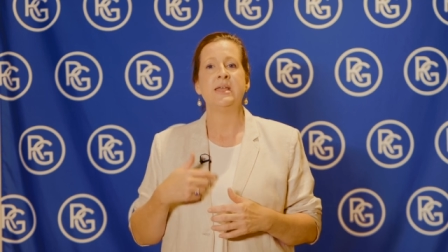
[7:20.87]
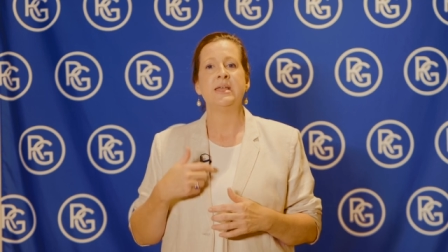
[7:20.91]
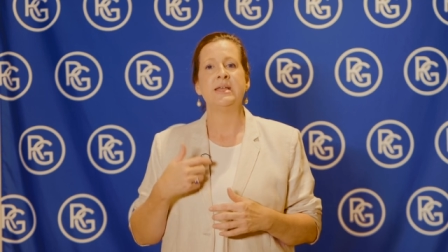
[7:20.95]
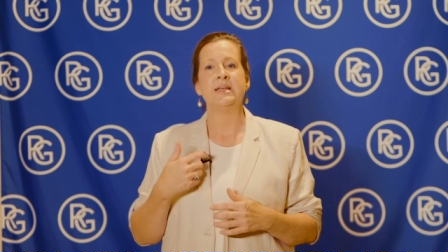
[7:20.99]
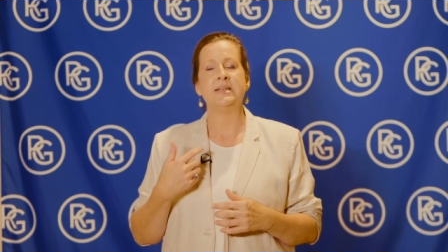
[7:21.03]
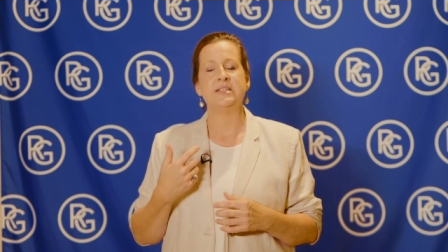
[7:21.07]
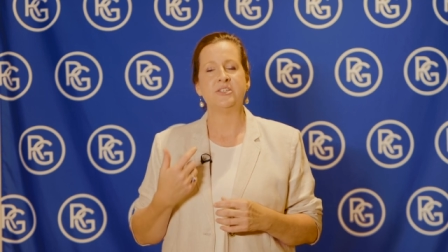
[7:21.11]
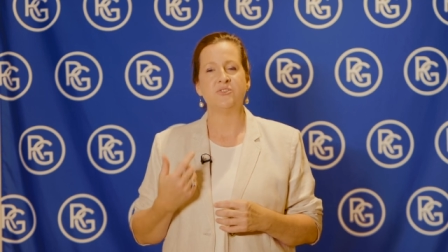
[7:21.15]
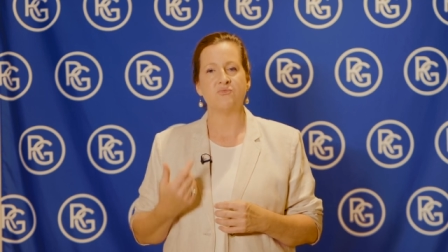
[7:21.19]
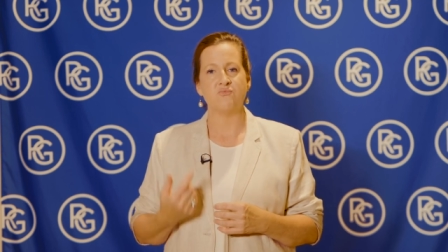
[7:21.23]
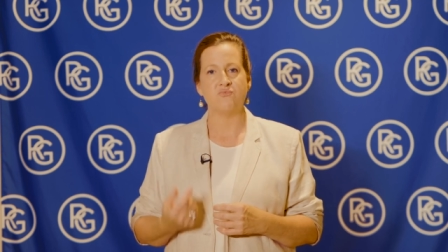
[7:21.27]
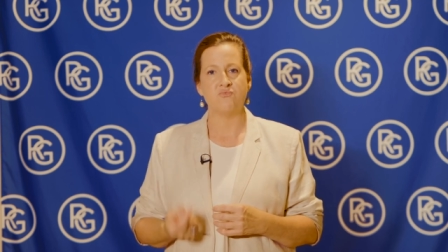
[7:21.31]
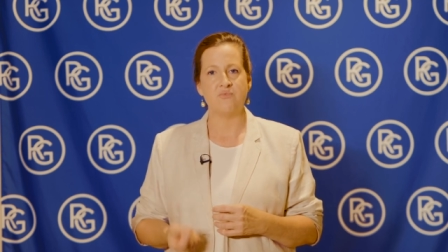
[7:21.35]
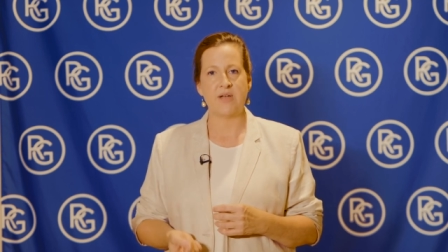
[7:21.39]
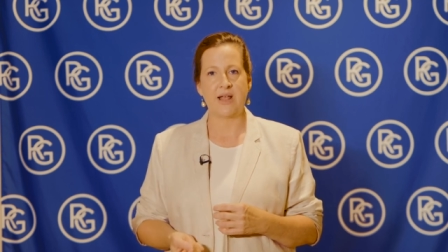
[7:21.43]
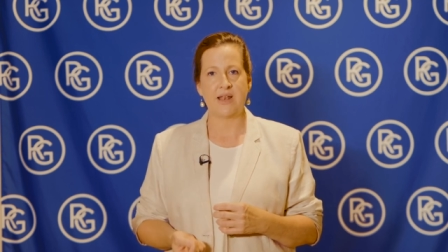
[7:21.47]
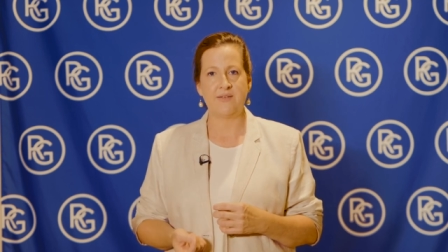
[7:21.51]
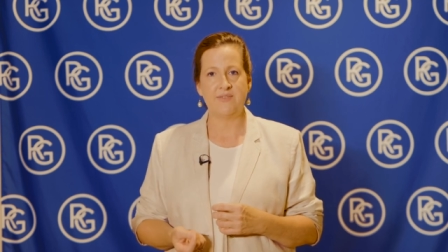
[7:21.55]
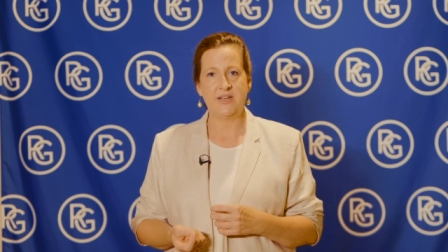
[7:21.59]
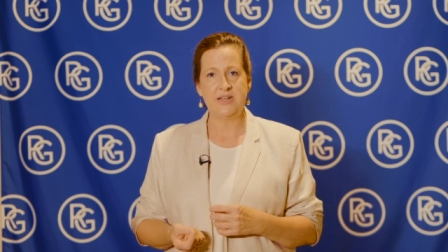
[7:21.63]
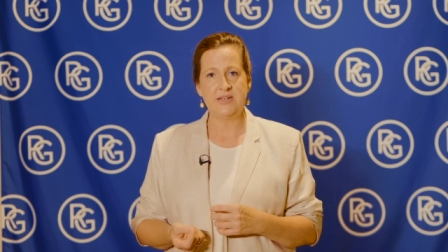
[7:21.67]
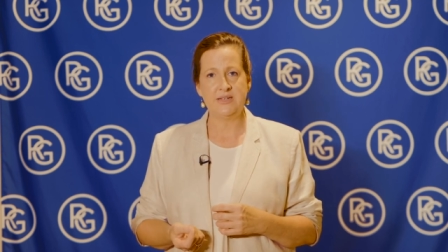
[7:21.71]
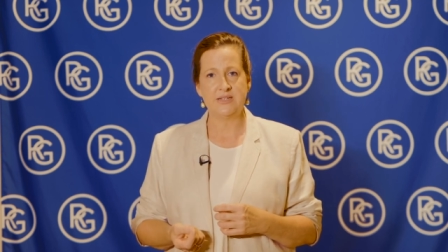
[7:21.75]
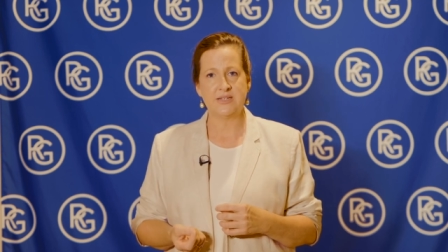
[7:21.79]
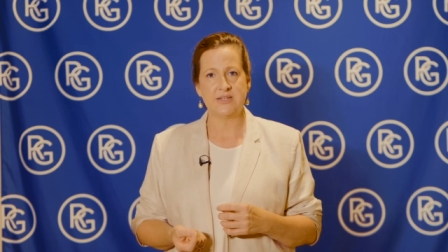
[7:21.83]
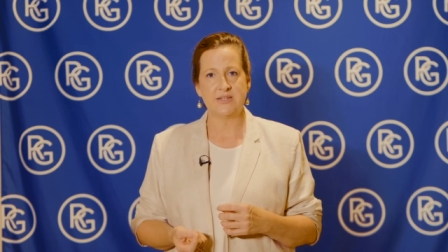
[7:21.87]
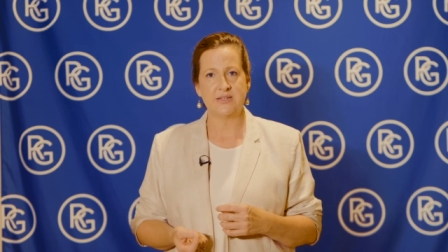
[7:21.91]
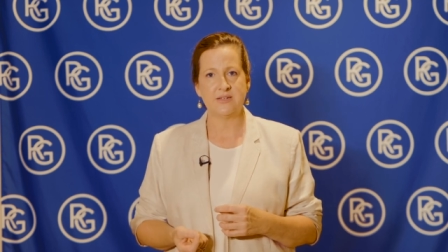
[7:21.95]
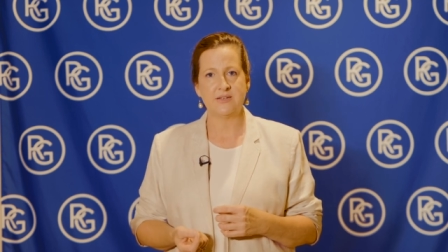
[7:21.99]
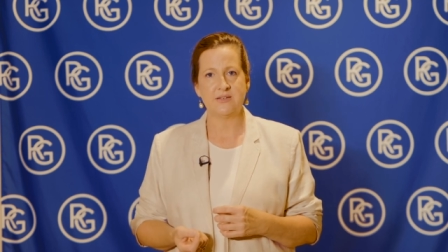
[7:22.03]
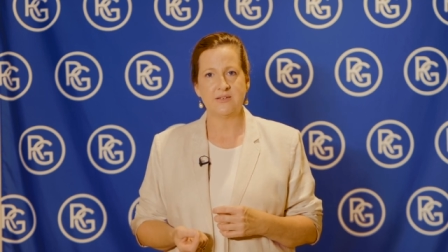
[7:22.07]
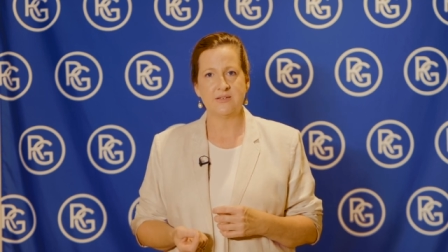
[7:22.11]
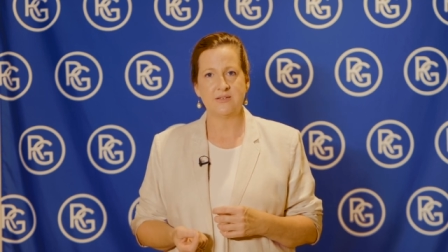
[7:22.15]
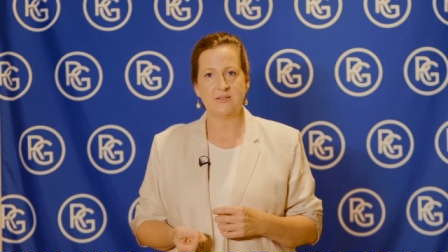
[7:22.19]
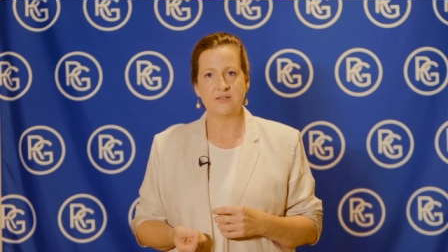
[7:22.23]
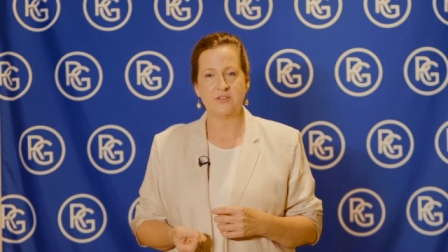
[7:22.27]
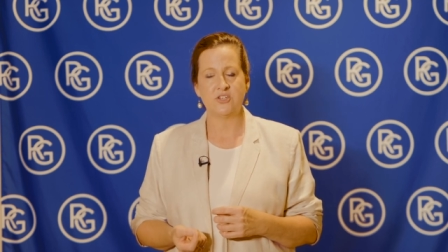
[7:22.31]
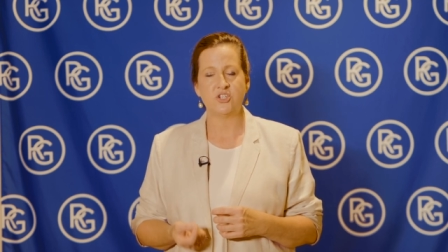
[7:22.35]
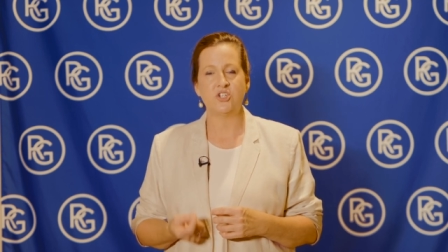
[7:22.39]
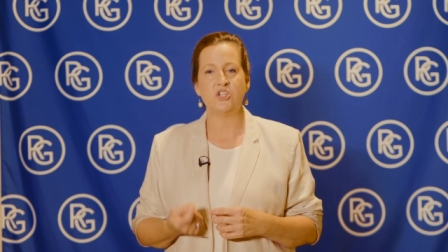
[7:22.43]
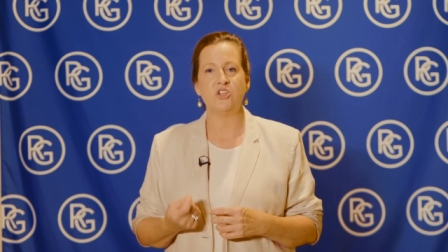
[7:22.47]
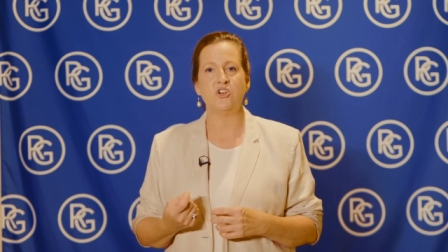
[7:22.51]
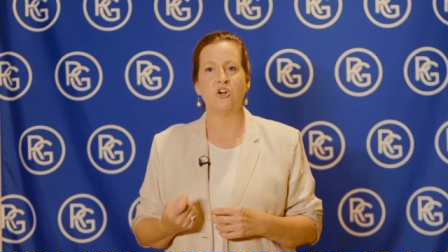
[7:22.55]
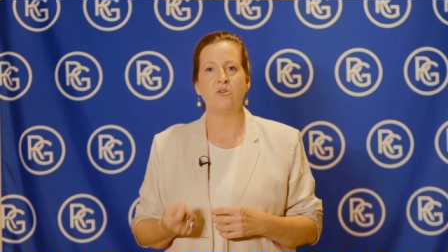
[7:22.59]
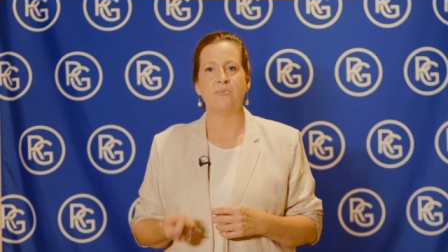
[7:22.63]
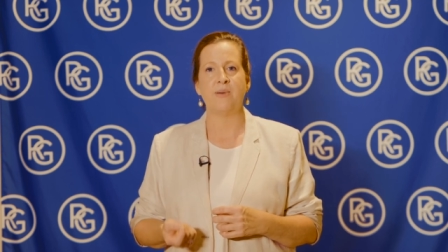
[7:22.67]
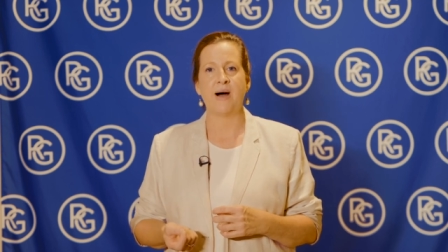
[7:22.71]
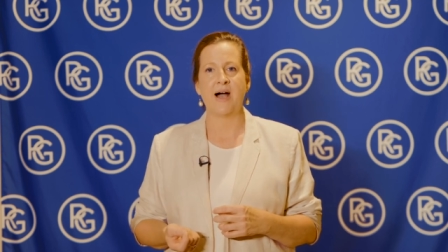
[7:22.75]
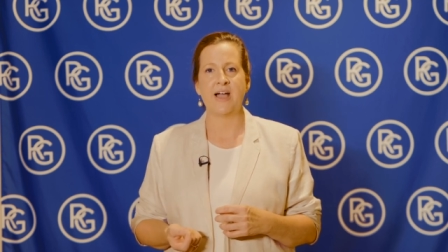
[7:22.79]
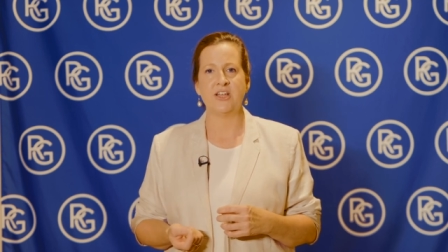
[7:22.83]
is relevant to
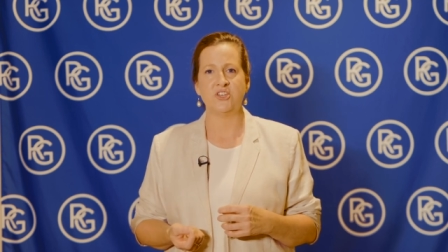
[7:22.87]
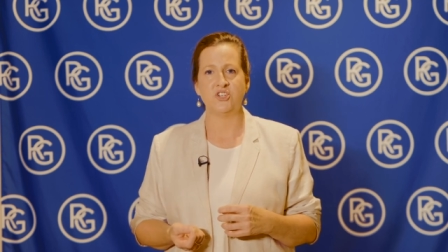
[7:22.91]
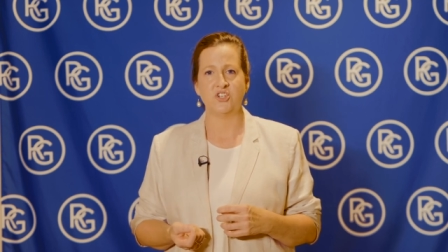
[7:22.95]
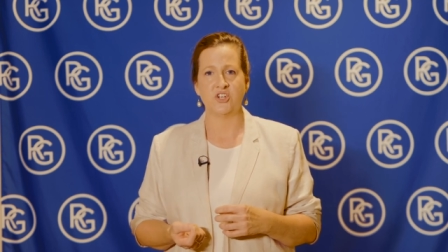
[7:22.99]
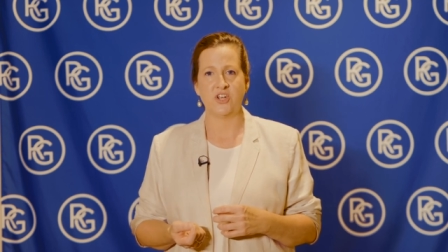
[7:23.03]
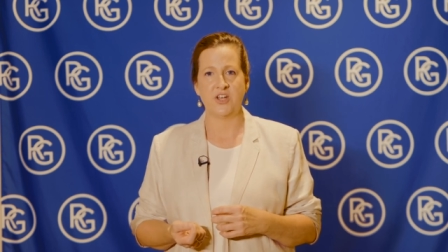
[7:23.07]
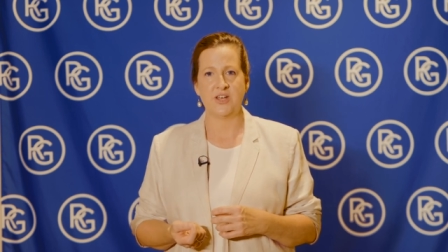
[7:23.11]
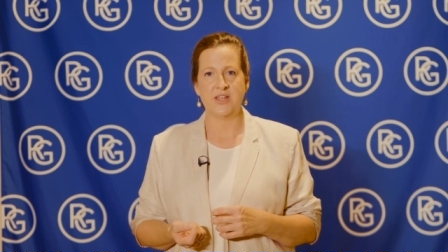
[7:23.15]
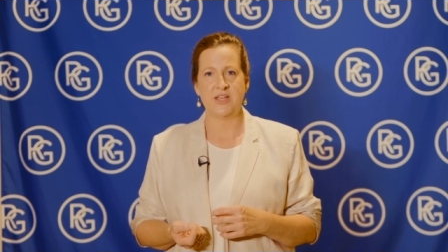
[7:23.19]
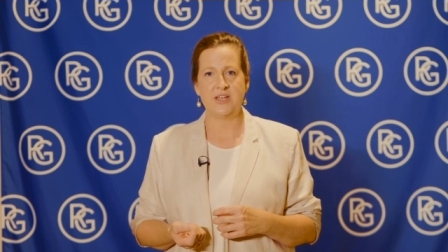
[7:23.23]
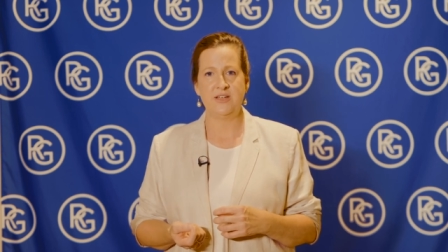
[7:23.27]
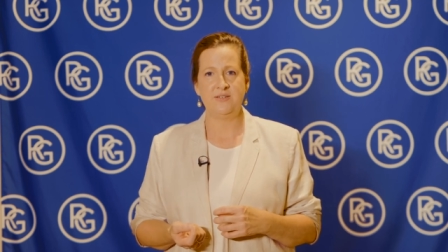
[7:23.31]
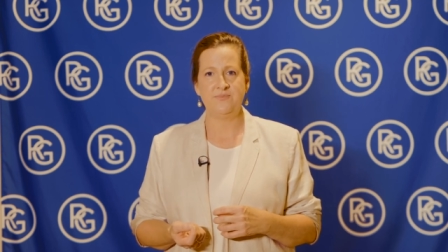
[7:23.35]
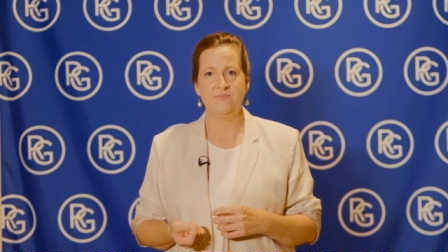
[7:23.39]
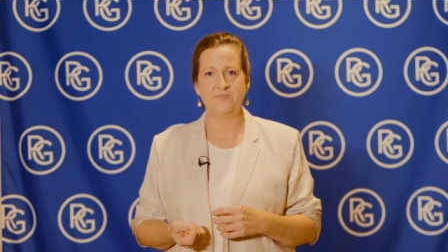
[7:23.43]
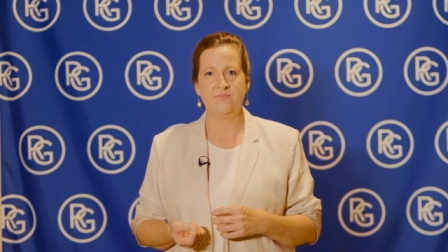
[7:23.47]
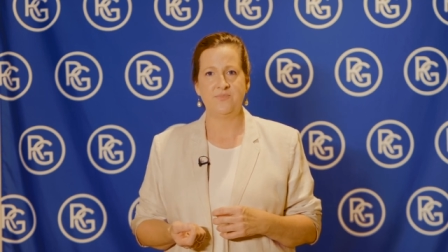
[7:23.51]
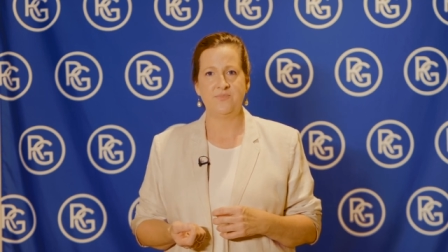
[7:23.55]
your buyer journey